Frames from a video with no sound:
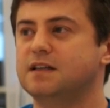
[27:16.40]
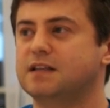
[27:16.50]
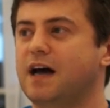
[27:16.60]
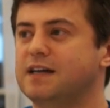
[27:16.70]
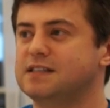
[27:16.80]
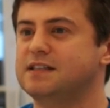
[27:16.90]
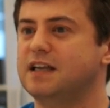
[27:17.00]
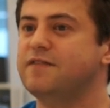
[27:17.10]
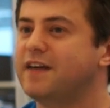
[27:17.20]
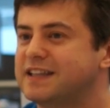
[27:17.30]
task
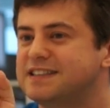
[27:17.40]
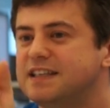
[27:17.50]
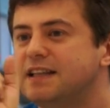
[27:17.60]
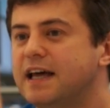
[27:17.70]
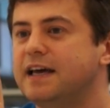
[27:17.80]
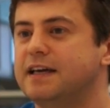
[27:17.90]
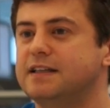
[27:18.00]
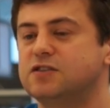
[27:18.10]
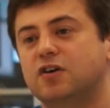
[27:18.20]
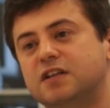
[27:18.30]
that if gets
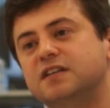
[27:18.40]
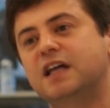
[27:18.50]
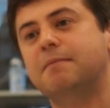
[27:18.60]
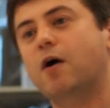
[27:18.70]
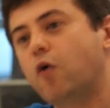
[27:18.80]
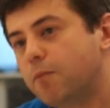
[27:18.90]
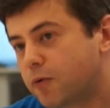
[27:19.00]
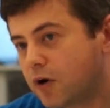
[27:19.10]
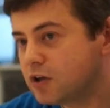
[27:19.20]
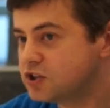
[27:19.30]
delayed is going to delay my whole
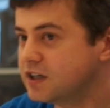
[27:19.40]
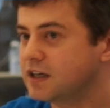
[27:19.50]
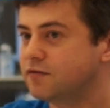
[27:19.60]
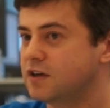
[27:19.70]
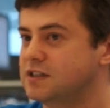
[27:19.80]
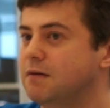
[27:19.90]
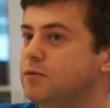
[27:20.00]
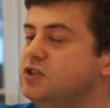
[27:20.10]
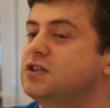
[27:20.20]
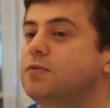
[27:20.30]
project, for
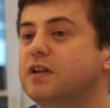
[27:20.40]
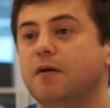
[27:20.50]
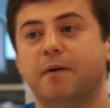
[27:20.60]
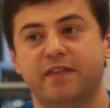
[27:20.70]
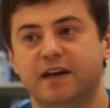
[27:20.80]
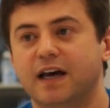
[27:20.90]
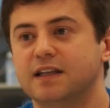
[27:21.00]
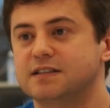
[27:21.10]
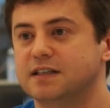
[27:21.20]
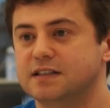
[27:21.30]
example, which is the critical path
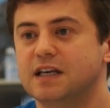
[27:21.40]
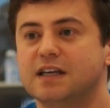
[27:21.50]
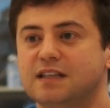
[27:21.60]
analysis.